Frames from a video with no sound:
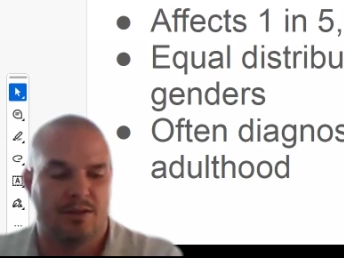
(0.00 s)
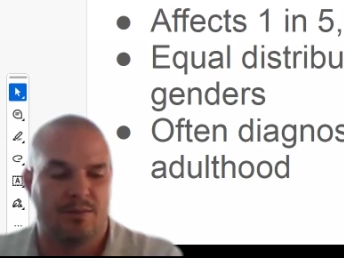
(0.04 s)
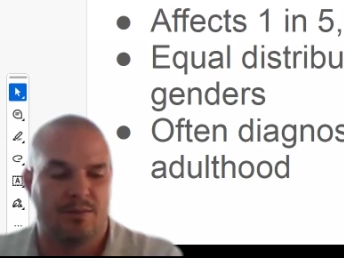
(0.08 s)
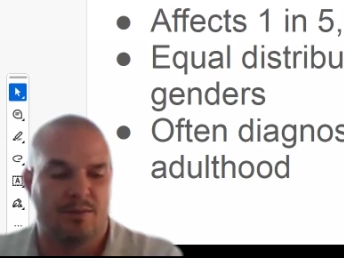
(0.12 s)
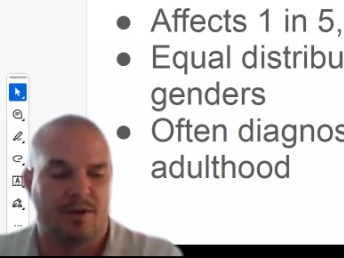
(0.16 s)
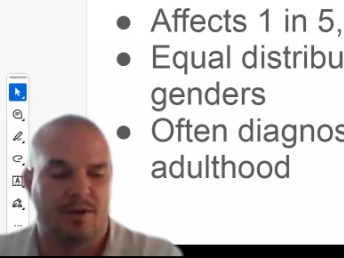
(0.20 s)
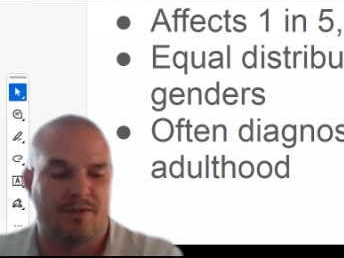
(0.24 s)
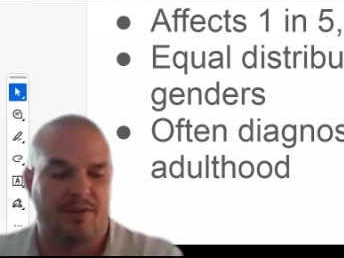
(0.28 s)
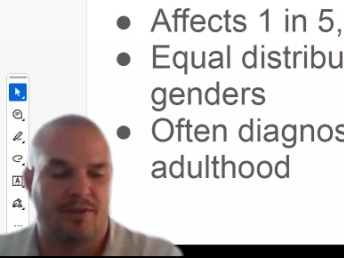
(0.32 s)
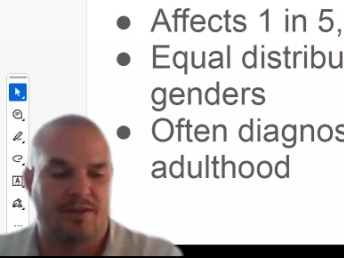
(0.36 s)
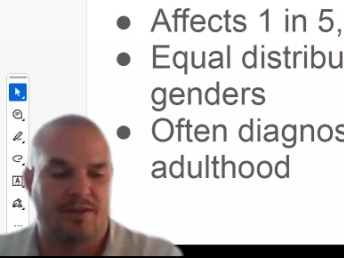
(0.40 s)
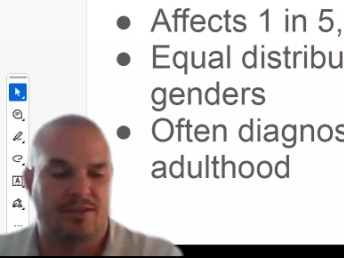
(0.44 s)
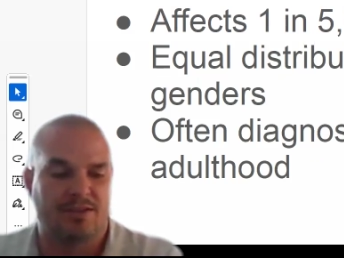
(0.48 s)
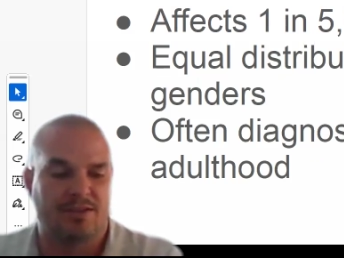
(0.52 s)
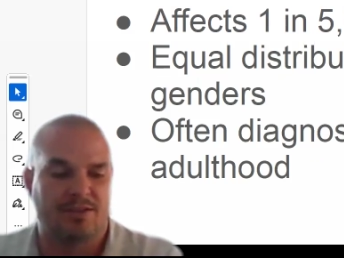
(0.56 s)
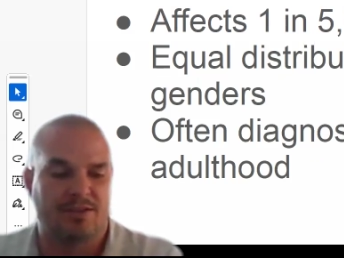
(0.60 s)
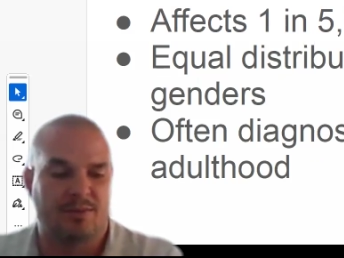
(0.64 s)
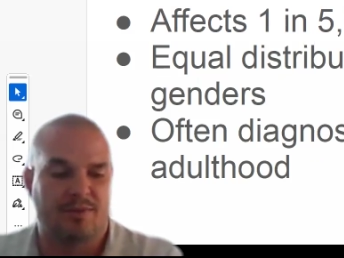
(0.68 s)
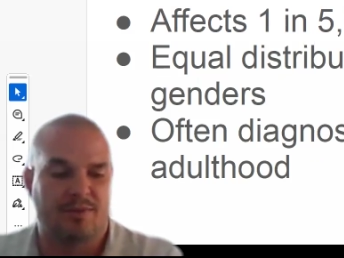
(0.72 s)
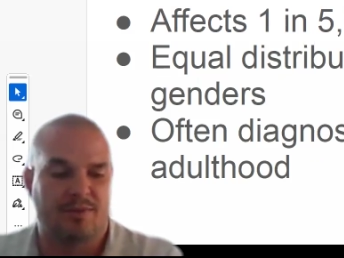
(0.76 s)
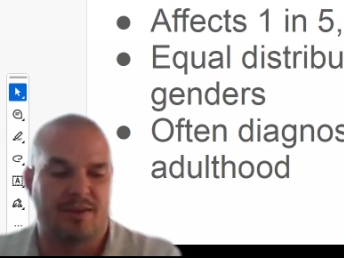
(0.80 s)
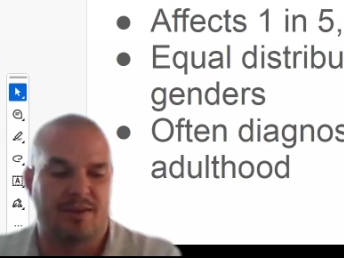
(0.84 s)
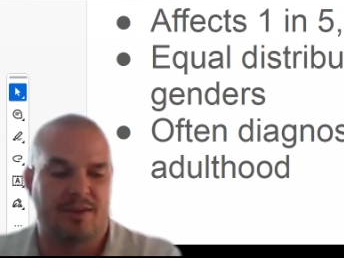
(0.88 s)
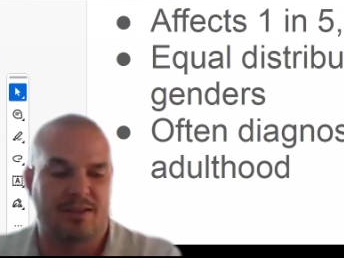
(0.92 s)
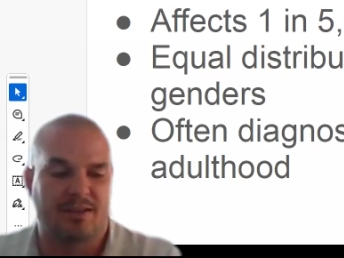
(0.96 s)
Marfan
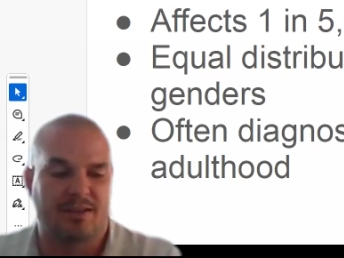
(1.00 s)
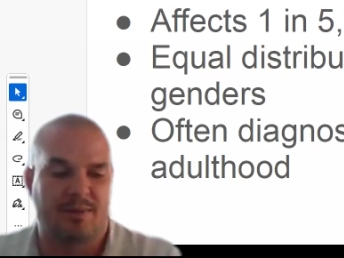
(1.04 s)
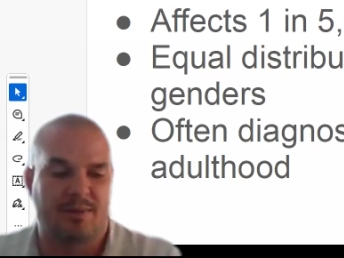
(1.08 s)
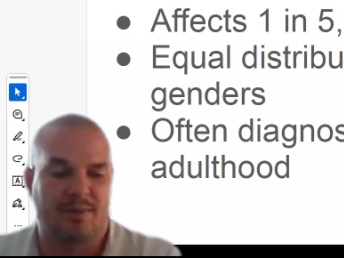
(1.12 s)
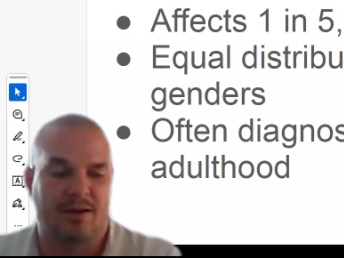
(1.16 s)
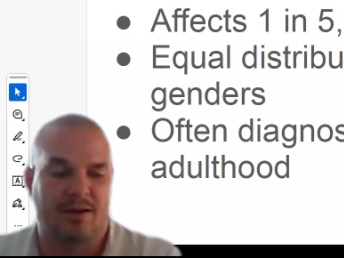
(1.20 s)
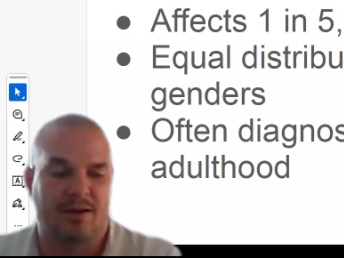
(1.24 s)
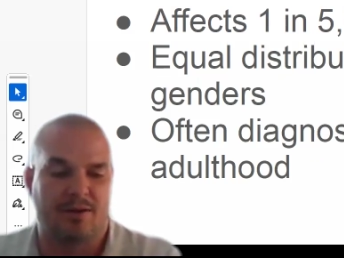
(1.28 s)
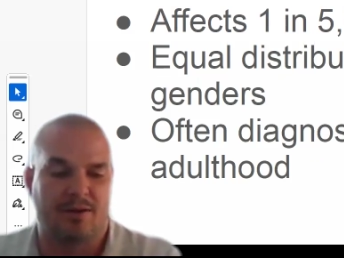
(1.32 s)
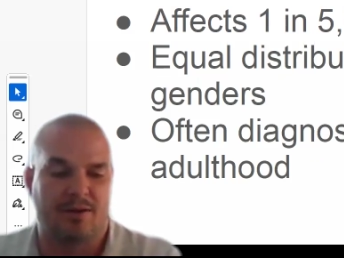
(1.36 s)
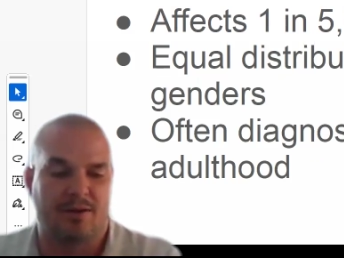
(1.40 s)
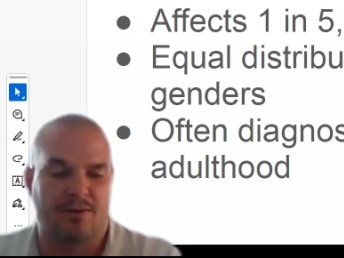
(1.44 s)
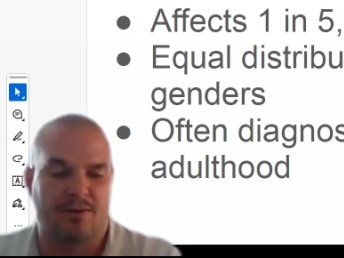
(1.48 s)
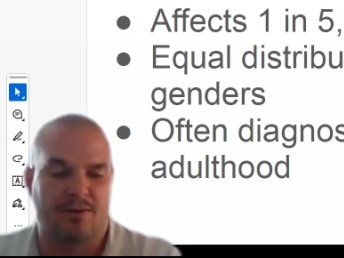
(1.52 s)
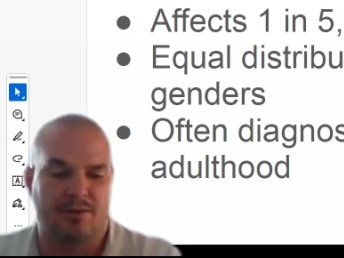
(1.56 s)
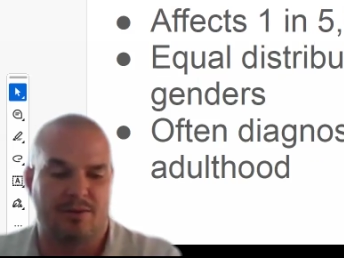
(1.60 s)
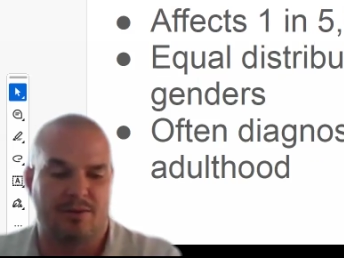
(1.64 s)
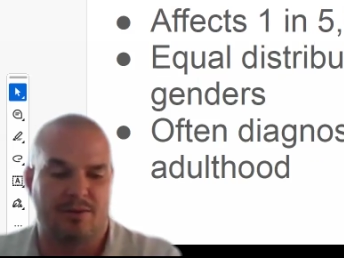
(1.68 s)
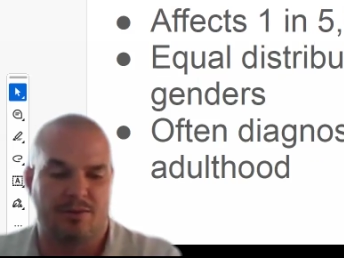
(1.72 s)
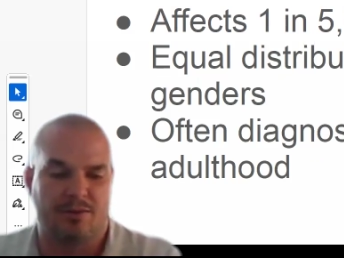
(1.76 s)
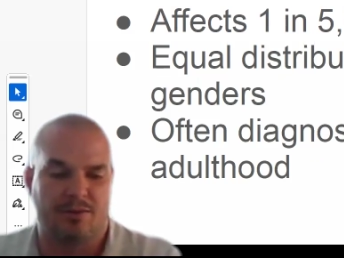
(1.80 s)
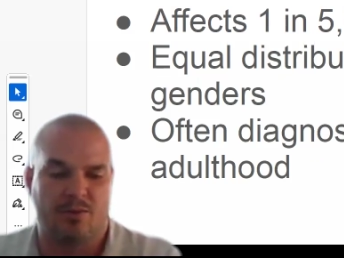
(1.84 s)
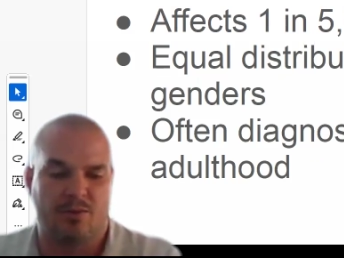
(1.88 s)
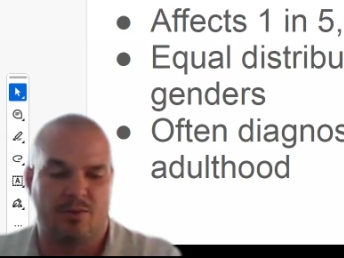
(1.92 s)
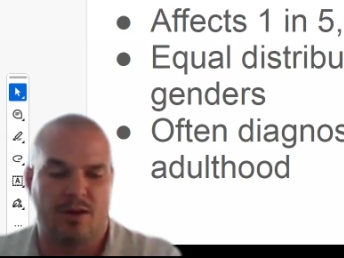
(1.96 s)
syndrome affects about
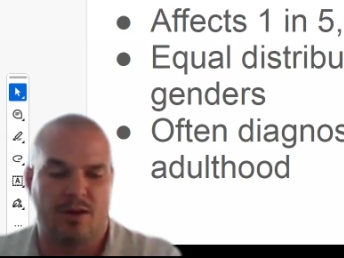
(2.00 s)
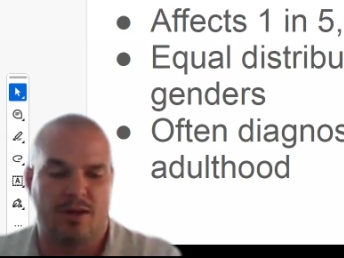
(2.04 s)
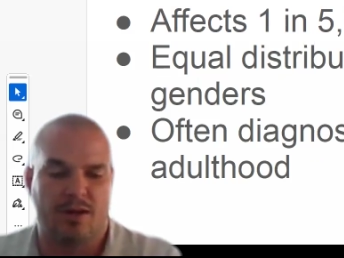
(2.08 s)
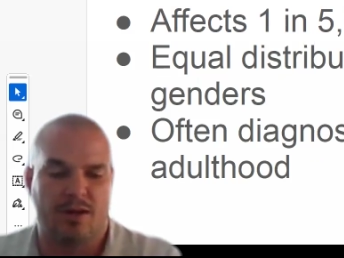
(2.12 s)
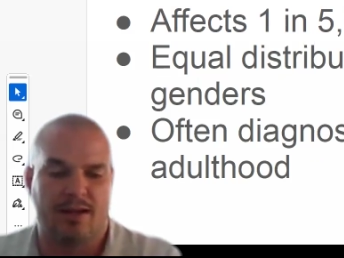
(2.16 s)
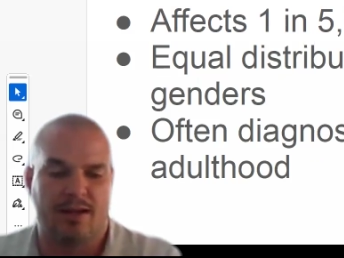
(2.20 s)
1